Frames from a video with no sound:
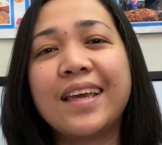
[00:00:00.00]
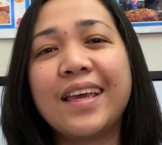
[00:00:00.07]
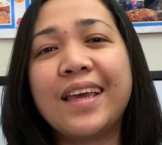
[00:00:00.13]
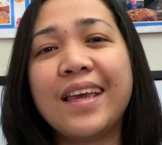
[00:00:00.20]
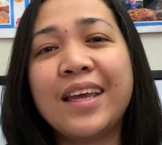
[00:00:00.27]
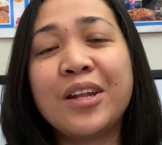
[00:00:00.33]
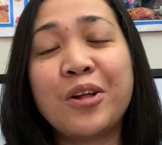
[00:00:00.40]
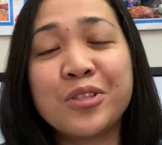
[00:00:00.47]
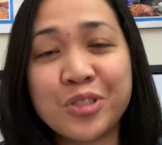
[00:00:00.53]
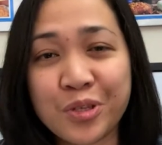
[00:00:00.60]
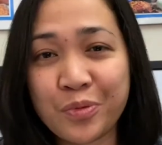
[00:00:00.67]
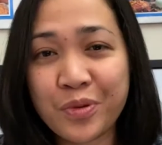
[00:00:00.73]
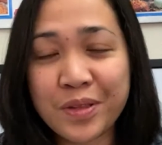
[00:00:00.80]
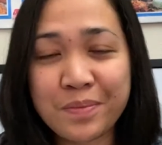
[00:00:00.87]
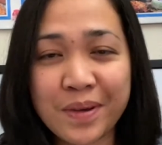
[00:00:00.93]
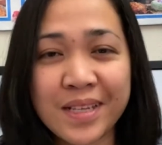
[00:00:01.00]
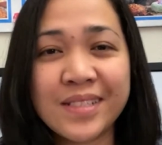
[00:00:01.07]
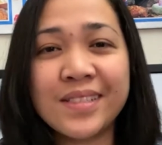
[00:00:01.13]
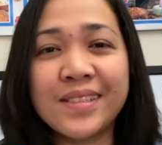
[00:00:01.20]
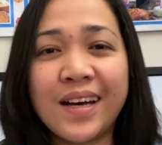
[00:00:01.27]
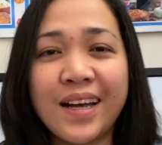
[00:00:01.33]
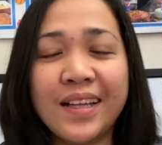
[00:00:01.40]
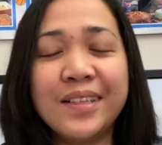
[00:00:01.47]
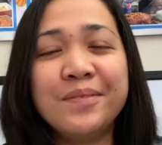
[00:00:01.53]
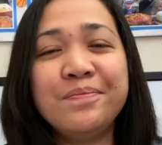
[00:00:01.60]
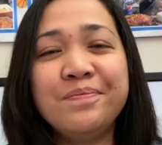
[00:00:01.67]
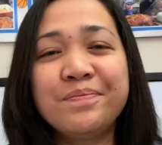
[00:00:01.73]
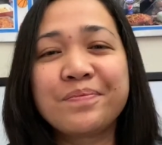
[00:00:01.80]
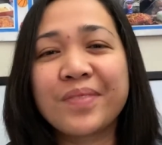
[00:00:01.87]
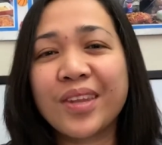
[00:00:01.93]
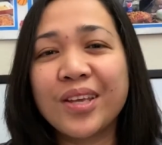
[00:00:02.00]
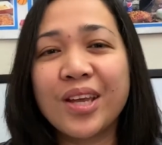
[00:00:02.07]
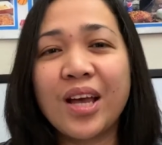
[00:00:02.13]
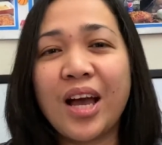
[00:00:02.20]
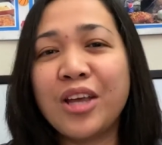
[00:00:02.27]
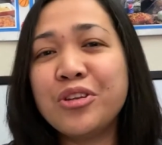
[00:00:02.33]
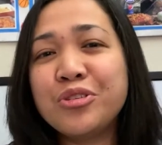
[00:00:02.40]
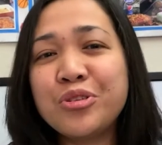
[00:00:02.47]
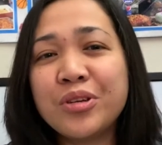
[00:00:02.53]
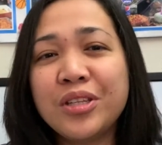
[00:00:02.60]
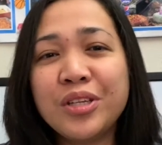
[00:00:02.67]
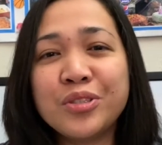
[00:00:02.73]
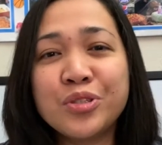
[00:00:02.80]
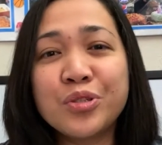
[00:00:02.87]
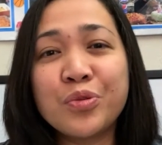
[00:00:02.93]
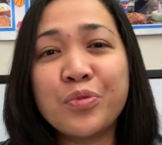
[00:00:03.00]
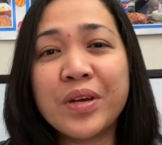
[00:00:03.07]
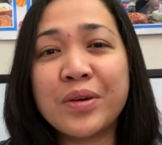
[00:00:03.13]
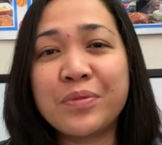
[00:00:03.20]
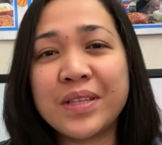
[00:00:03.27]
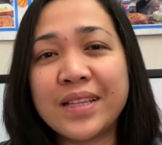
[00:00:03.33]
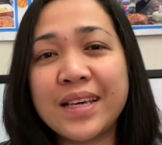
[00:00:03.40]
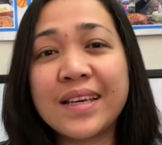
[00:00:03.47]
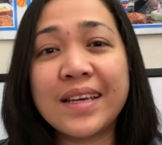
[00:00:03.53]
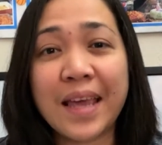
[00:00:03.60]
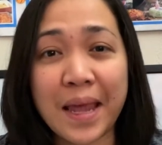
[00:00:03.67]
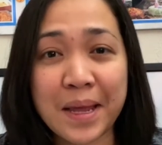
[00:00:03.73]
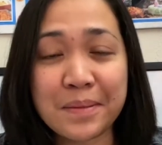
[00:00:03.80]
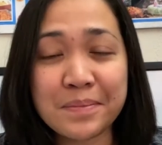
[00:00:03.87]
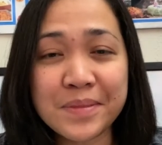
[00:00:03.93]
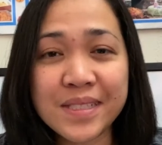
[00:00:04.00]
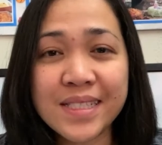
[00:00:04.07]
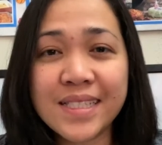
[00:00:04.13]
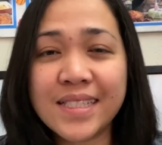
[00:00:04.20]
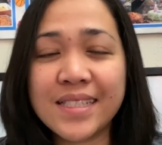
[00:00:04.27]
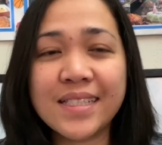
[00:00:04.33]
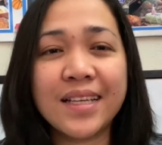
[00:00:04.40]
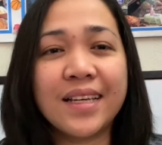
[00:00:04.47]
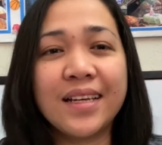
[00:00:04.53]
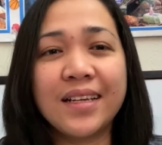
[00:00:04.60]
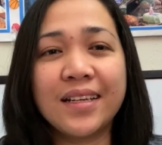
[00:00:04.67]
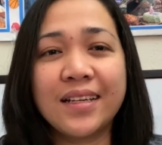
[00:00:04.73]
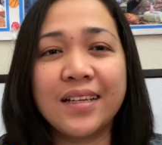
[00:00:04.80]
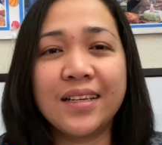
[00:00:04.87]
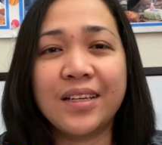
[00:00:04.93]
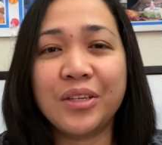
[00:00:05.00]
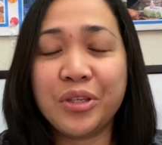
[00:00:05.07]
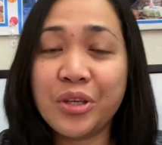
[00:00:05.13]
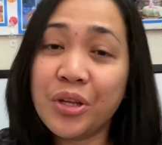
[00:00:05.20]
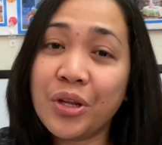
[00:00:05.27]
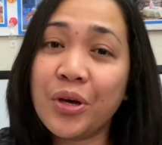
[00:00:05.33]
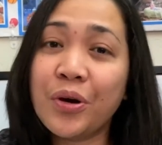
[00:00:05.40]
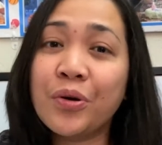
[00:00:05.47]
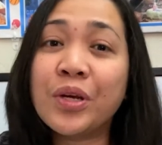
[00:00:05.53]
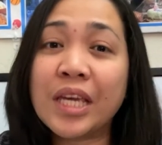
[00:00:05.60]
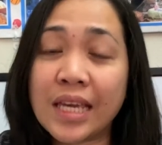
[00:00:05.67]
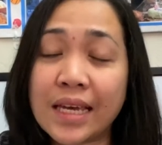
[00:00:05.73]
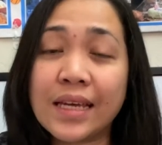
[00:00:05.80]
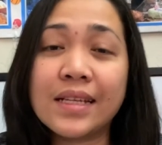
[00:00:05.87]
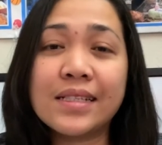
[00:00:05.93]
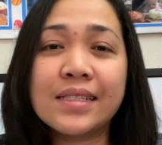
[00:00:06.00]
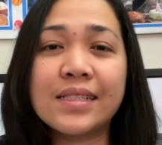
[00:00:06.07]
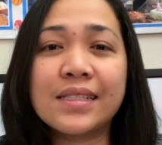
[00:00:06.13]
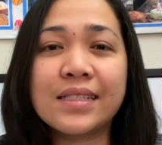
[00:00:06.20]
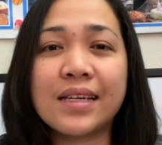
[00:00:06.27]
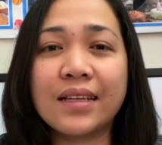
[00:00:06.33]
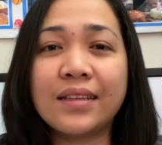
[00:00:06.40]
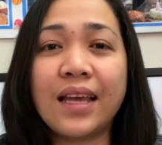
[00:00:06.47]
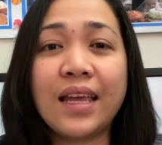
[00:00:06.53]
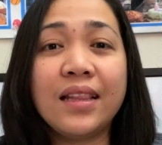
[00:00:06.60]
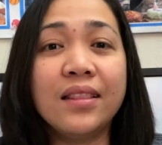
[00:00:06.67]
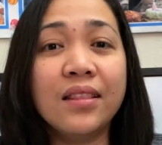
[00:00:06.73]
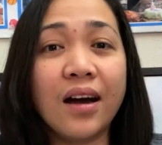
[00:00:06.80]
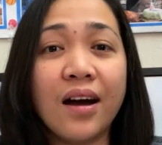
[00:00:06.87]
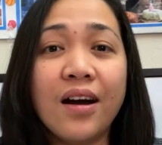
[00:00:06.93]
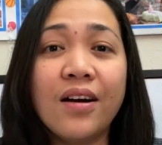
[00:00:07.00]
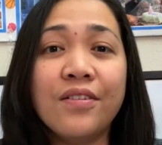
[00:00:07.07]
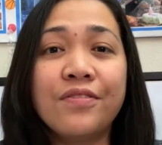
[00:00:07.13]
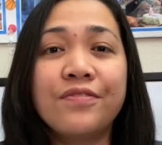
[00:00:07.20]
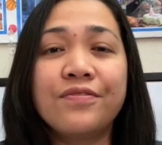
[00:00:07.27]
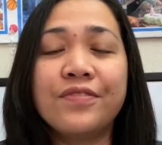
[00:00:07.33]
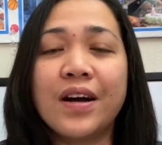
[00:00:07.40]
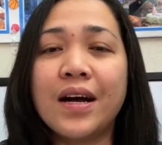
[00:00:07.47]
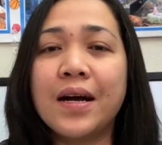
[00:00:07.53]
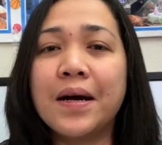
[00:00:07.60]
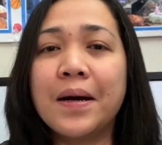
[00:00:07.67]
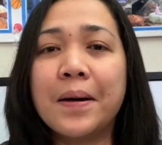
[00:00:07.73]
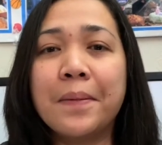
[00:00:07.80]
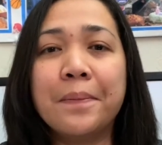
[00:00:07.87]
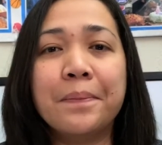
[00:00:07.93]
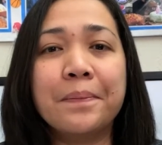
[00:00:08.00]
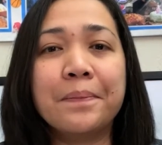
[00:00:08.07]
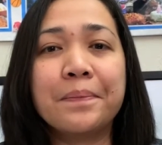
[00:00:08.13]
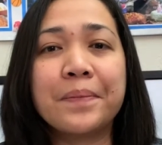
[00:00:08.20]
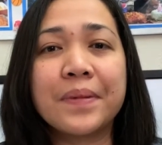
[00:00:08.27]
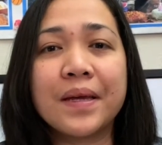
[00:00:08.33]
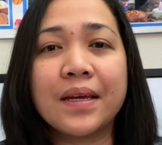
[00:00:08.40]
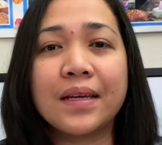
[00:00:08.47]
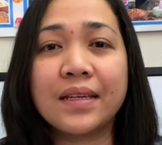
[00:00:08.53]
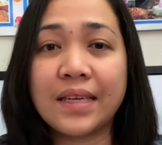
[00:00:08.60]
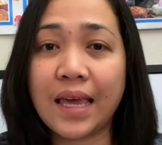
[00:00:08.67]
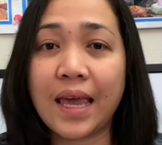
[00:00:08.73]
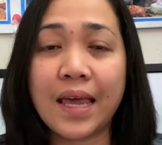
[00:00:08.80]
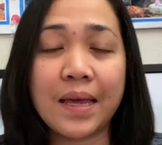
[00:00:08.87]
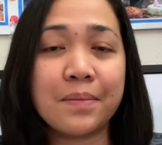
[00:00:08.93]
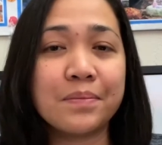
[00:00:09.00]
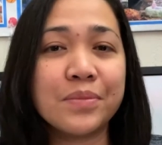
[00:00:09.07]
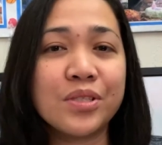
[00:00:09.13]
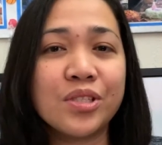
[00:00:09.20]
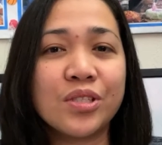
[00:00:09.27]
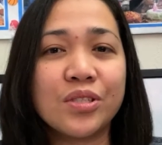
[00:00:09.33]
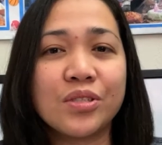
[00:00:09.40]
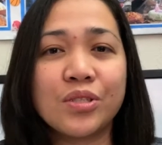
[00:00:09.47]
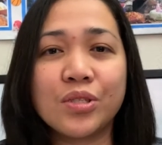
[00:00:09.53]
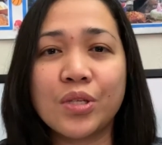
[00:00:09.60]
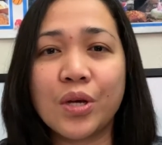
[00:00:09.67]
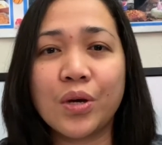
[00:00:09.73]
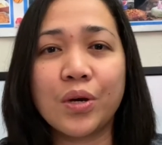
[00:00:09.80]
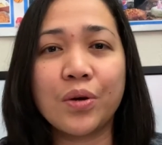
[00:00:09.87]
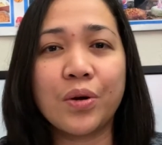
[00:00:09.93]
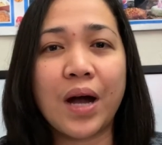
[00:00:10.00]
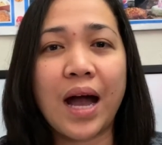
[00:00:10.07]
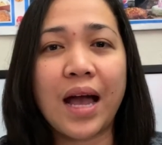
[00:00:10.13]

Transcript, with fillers: and also with my son. I usually do it with the games. You know, kids, they love games. So